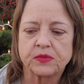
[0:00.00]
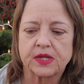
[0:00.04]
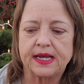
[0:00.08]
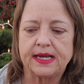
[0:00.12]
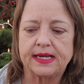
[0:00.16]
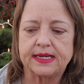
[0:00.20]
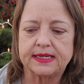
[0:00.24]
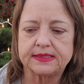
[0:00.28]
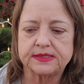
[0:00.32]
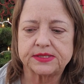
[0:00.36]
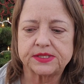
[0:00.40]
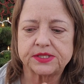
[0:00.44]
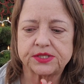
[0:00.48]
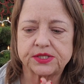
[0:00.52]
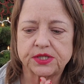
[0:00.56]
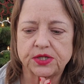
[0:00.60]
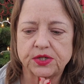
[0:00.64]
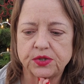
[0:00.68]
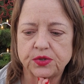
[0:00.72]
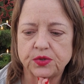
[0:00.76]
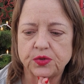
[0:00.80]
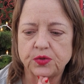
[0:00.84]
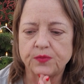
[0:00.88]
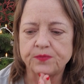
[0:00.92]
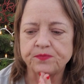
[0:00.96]
And
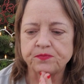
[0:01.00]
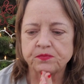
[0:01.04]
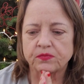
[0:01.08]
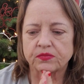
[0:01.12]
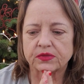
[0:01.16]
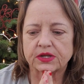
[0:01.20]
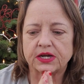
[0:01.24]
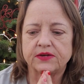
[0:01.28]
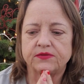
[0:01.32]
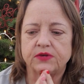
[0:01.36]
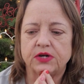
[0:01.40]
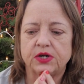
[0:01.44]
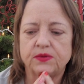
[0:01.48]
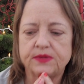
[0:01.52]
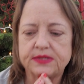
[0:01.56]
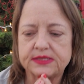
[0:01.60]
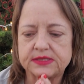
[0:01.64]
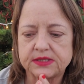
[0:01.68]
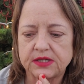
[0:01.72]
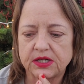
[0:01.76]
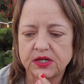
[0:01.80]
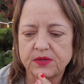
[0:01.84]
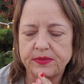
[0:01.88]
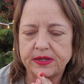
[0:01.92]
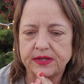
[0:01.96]
so I've always
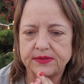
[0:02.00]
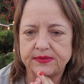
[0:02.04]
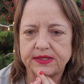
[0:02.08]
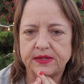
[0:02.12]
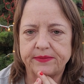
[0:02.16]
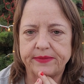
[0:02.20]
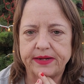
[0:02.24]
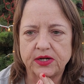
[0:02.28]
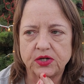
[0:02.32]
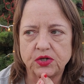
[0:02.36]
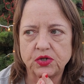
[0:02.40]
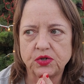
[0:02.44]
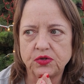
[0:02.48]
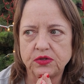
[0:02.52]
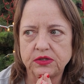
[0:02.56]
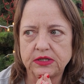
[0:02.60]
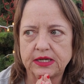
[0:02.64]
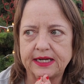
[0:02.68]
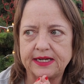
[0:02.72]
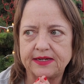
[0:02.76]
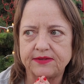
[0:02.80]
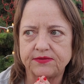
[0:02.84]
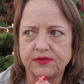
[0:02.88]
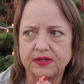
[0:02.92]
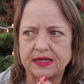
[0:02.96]
thought about that my whole
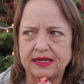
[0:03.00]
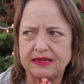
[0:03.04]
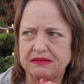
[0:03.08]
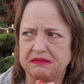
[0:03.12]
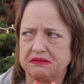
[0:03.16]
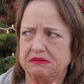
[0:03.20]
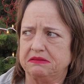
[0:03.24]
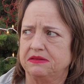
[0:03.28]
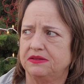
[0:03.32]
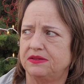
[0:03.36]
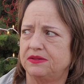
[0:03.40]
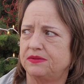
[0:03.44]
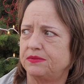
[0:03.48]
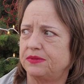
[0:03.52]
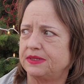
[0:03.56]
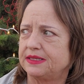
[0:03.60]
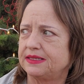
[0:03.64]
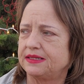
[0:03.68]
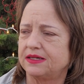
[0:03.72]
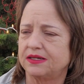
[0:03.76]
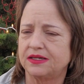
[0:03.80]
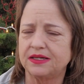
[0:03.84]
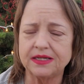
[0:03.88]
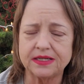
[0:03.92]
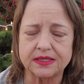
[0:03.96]
life, like, oh my
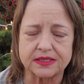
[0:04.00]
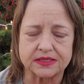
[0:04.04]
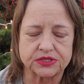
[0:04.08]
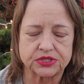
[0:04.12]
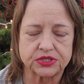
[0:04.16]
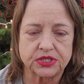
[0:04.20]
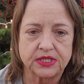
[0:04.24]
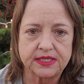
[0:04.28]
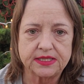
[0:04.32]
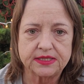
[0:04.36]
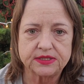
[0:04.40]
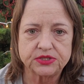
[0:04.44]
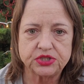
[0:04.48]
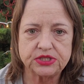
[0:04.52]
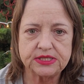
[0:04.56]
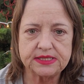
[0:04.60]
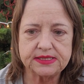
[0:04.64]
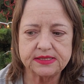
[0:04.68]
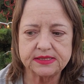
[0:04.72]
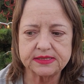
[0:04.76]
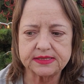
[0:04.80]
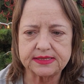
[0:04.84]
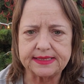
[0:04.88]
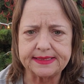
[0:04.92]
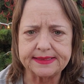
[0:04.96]
gosh,
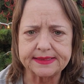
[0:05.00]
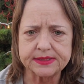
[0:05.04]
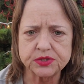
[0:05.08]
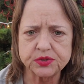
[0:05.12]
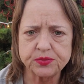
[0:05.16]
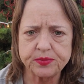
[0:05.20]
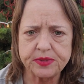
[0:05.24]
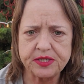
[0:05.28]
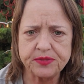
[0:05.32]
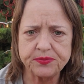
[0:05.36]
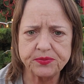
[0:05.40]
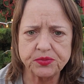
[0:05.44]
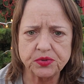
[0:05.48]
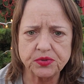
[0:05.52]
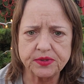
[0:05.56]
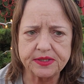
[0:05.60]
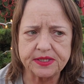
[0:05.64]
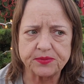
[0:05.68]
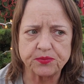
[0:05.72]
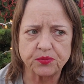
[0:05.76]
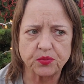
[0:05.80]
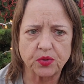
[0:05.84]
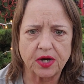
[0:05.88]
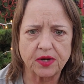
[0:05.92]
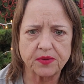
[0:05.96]
Jesus healed people, and
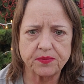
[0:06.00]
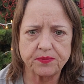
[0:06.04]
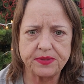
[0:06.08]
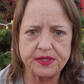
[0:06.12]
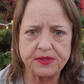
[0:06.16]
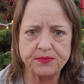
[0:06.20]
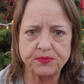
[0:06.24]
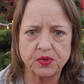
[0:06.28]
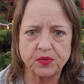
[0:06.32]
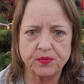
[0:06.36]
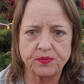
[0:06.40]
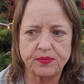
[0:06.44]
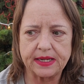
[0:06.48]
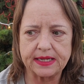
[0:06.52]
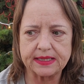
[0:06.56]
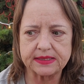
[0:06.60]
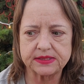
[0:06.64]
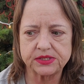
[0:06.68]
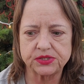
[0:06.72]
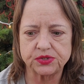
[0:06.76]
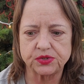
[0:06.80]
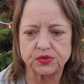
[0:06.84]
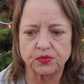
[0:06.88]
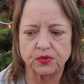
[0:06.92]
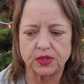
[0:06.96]
He brought people back
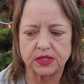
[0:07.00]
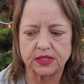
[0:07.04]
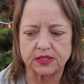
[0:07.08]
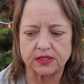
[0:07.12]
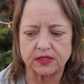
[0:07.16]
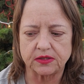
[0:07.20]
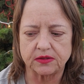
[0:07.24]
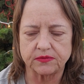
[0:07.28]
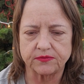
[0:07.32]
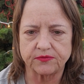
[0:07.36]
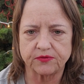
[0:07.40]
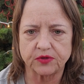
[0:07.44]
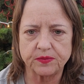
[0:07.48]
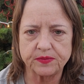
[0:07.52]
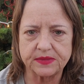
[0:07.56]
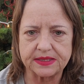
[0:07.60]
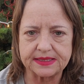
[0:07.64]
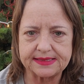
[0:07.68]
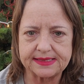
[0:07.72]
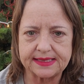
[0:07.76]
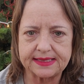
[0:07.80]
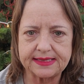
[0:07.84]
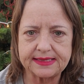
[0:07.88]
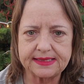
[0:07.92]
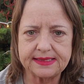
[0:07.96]
to from the
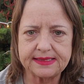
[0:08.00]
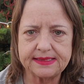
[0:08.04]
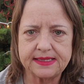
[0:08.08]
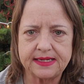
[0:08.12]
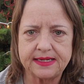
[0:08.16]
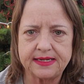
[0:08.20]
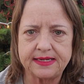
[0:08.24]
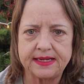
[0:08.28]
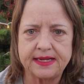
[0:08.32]
dead,